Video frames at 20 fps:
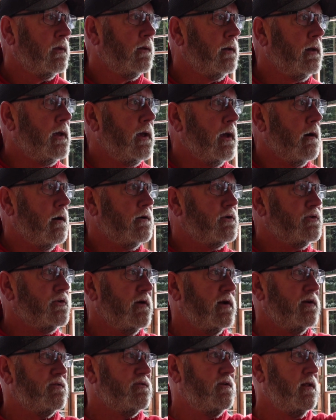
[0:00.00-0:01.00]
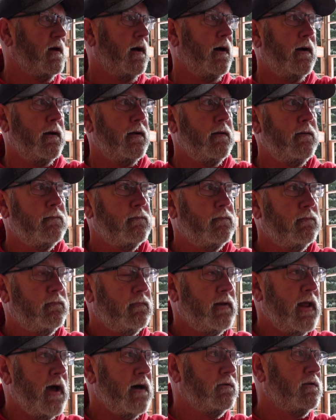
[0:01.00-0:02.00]
get our trench dug
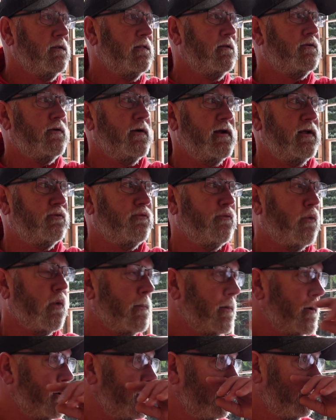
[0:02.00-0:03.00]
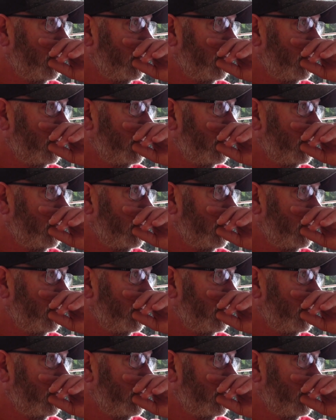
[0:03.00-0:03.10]
down to the transformer,